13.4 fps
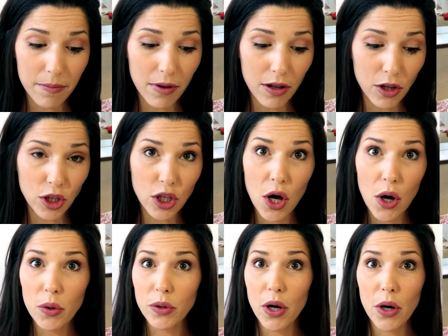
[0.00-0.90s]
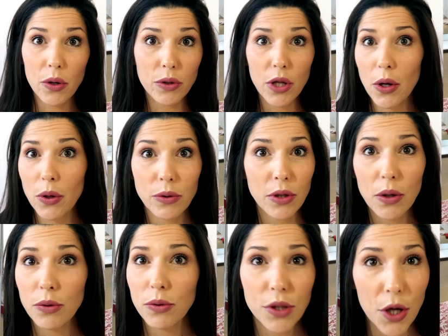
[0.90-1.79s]

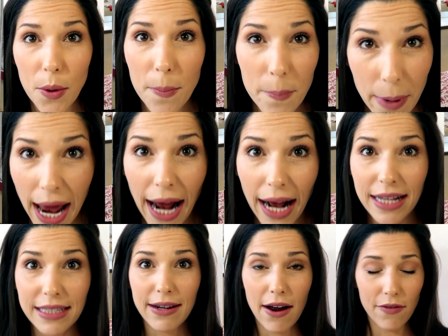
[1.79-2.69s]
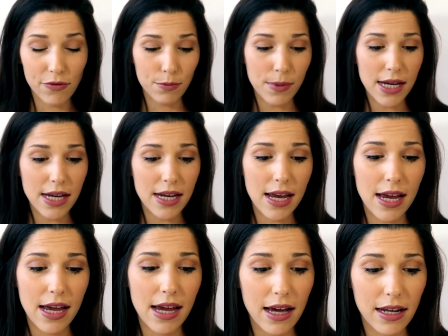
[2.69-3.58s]
low back is not for me,
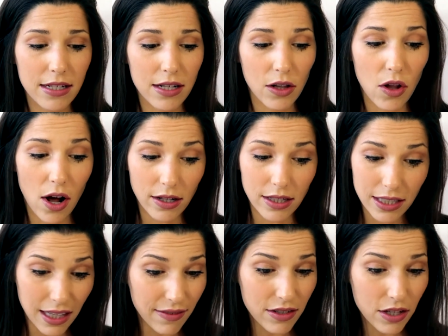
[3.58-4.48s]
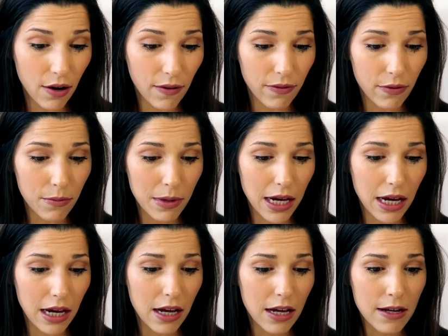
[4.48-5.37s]
and long sleeves aren't for
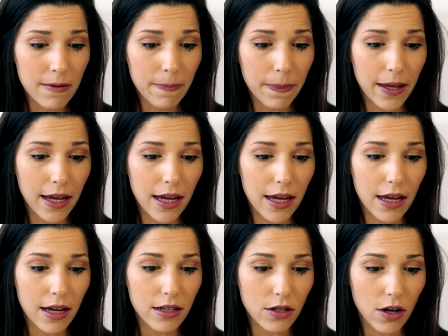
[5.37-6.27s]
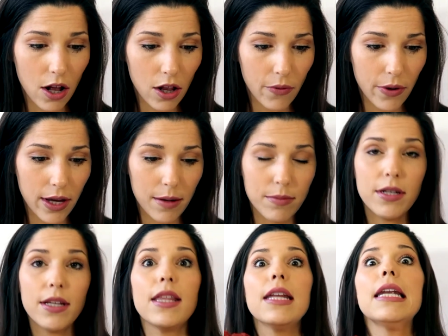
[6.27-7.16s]
me, and all the way up
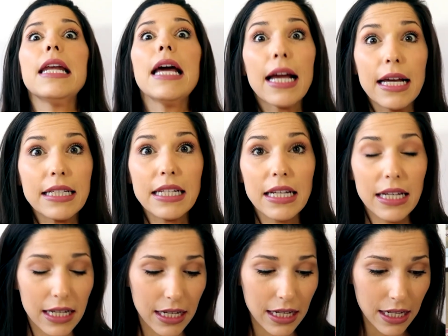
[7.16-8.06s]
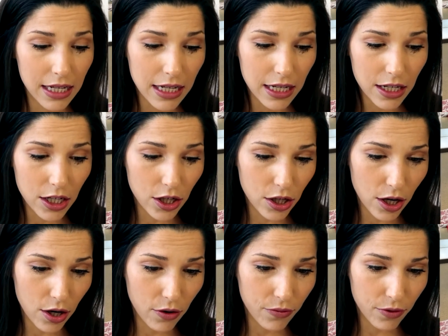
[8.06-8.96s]
to the neck isn't, you
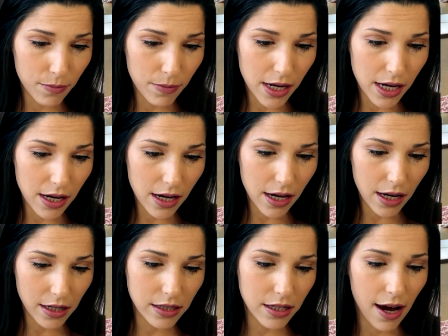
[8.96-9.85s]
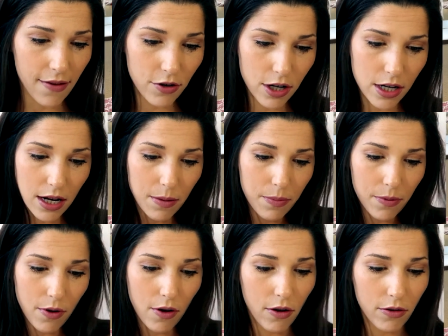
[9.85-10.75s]
know, for me, and covering up
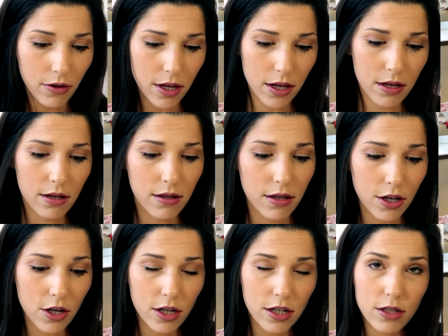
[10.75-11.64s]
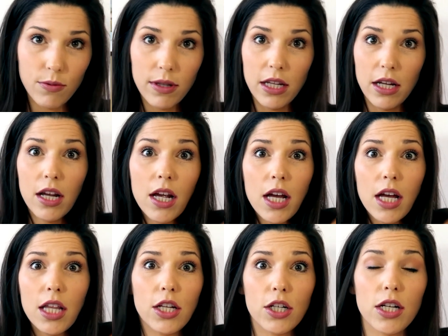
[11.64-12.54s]
all the goods when
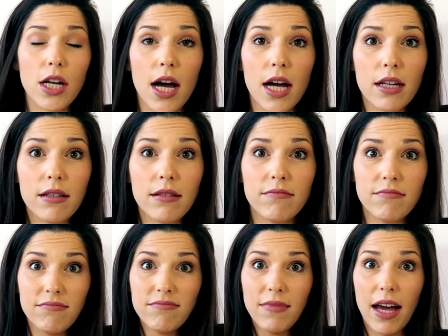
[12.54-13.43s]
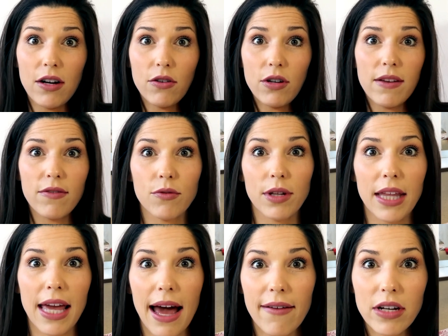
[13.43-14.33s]
they're not, I don't even
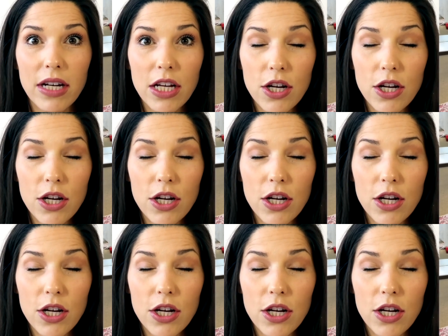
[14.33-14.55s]
really have any